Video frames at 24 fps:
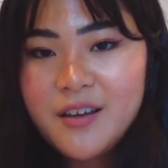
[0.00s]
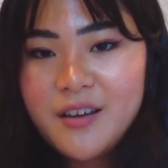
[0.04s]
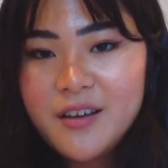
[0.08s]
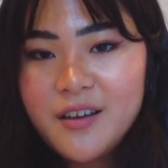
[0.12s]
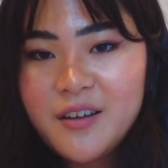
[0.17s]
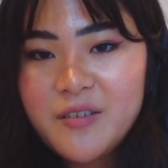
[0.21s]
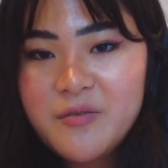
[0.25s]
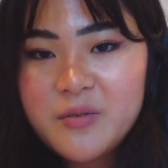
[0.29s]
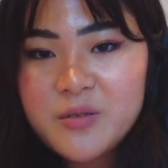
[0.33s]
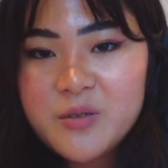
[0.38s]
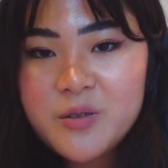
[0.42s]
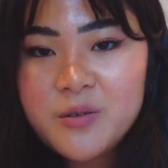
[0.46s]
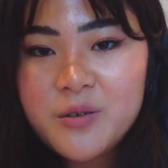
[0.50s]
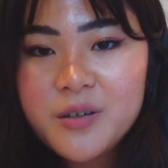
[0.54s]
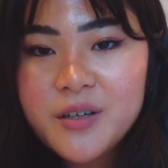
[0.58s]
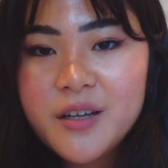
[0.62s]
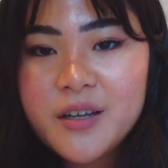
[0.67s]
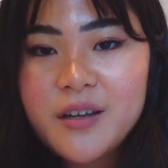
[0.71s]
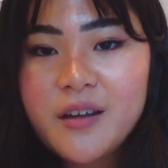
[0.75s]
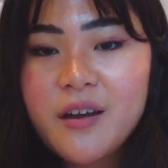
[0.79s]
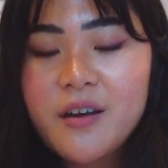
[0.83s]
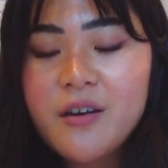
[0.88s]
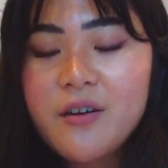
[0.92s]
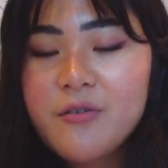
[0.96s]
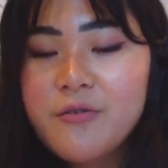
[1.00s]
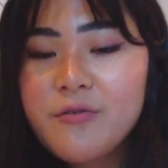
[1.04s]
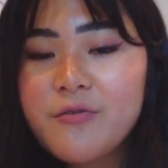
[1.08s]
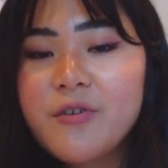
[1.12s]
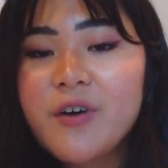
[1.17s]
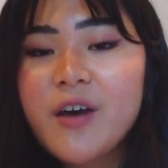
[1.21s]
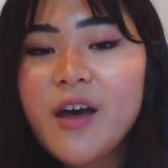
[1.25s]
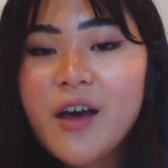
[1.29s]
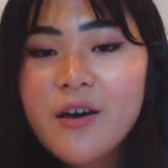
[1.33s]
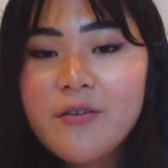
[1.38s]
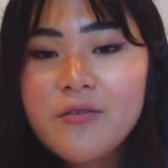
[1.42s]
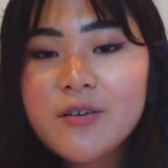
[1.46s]
I've been talking
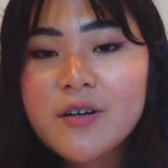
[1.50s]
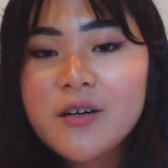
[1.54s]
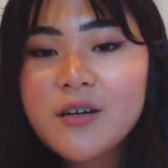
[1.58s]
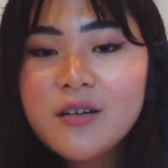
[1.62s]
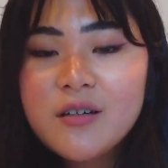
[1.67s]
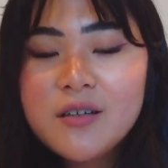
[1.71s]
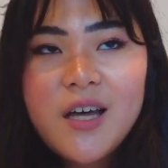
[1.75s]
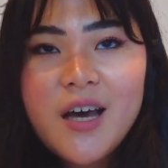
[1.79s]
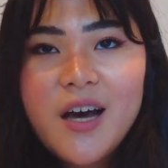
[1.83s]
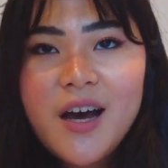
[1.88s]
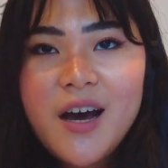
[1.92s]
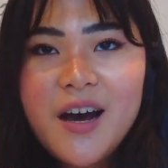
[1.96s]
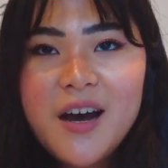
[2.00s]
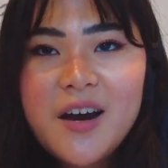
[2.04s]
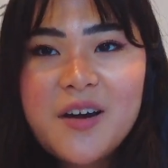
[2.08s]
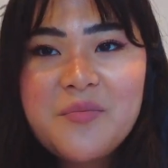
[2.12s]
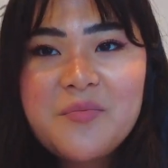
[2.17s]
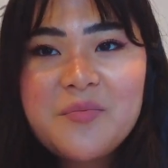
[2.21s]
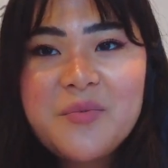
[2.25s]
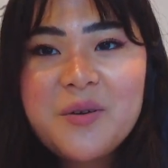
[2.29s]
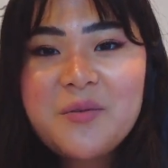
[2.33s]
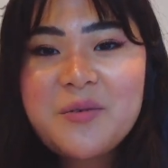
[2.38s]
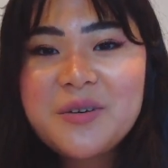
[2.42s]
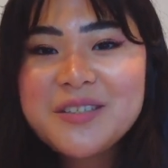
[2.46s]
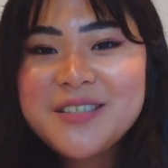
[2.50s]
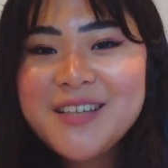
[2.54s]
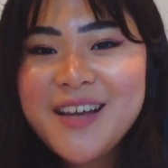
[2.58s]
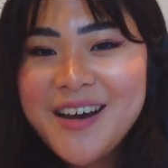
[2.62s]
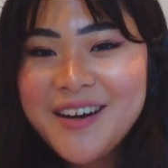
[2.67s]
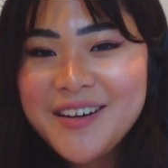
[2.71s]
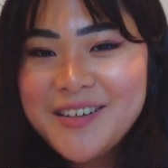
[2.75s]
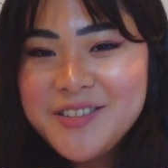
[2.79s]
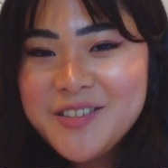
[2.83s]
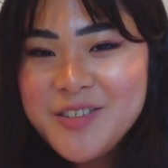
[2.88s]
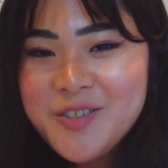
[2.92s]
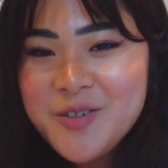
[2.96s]
forever, but we're
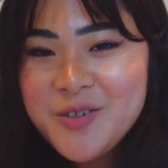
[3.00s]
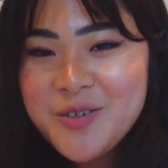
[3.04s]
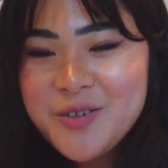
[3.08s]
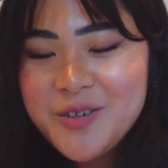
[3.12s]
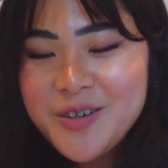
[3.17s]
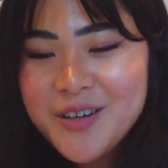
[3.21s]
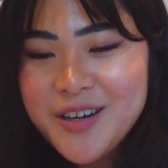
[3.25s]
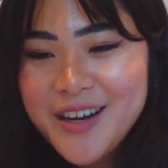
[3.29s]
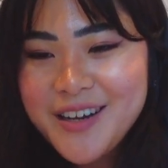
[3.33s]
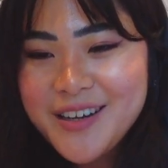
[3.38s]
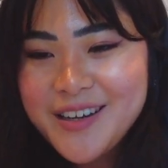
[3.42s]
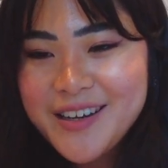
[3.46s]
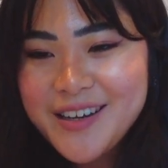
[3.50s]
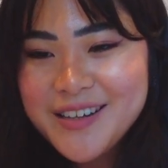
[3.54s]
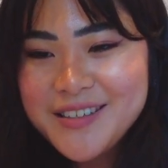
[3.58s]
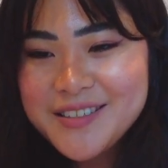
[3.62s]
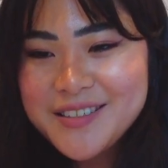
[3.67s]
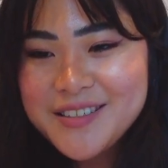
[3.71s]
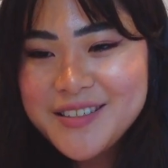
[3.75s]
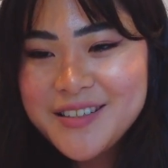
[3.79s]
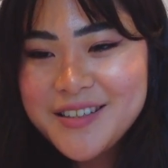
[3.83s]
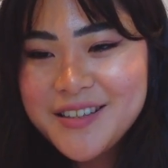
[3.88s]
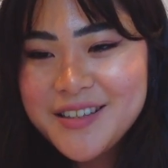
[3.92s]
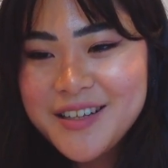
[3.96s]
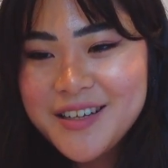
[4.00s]
down to, I guess,